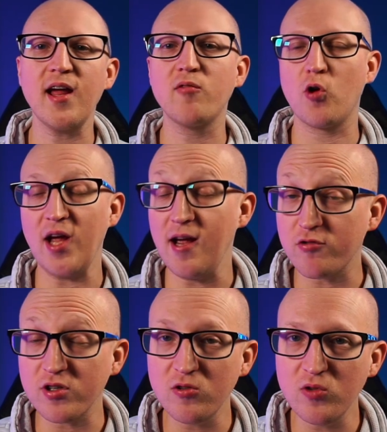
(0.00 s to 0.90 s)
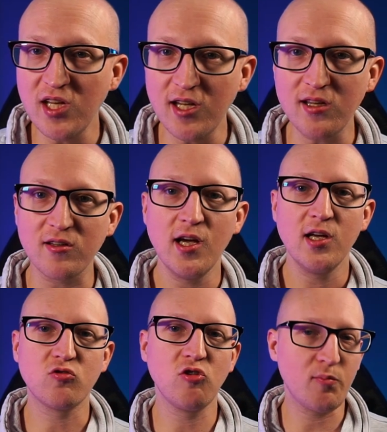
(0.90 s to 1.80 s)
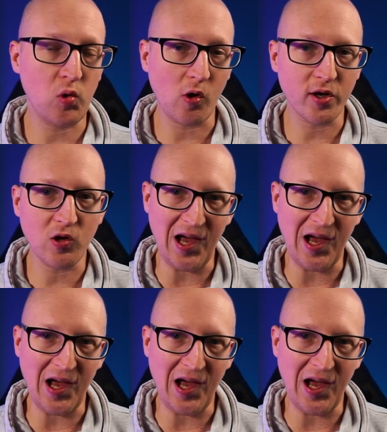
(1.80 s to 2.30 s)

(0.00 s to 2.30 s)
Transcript: and whatever you need to deploy your